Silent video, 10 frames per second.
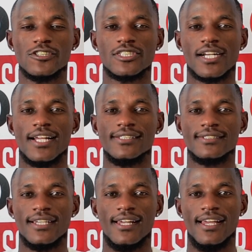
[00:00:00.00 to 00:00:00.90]
for
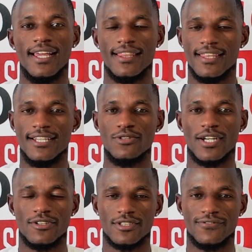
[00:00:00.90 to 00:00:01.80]
trials, and then you
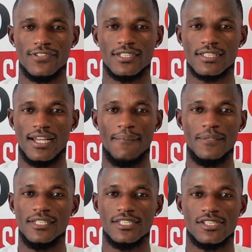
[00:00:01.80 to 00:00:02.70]
are not fit. I
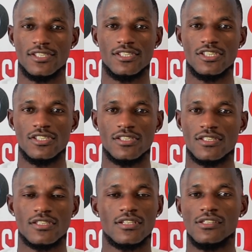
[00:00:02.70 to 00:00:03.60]
mean, it's
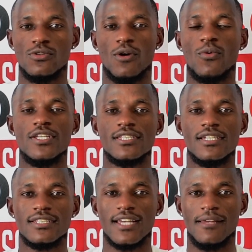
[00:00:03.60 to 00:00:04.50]
just, you are
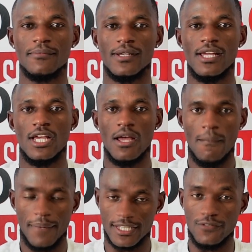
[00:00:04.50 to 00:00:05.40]
wasting time.
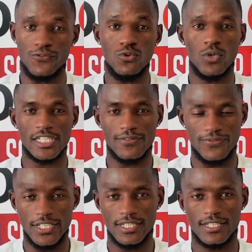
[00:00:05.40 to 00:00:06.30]
But if you was
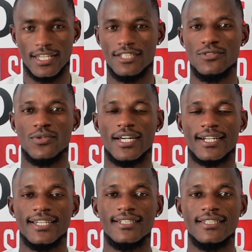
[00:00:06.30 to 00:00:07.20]
fit and you are
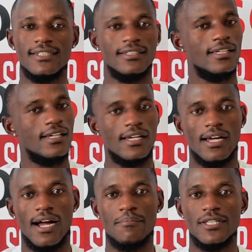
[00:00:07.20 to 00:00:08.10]
ready,
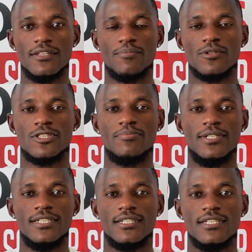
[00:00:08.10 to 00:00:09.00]
I mean, the
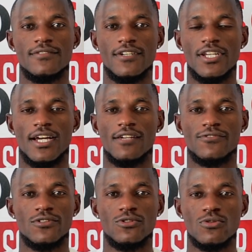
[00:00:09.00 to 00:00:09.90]
possibility is very high
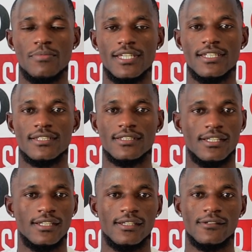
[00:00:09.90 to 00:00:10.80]
for you to make it
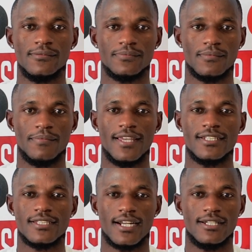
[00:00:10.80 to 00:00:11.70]
by
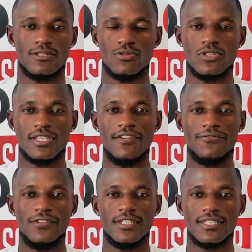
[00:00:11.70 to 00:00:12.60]
the trial. So stay
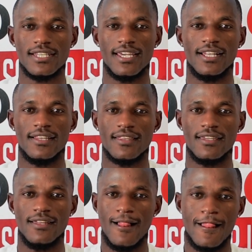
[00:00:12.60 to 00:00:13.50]
fit, stay
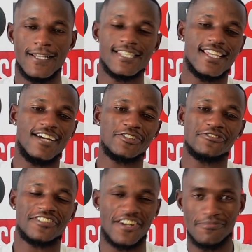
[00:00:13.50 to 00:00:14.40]
healthy, stay out
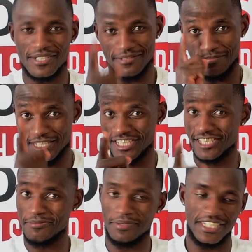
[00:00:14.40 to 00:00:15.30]
of trouble, and be
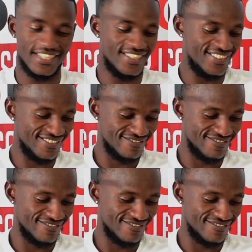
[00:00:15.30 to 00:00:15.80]
disciplined.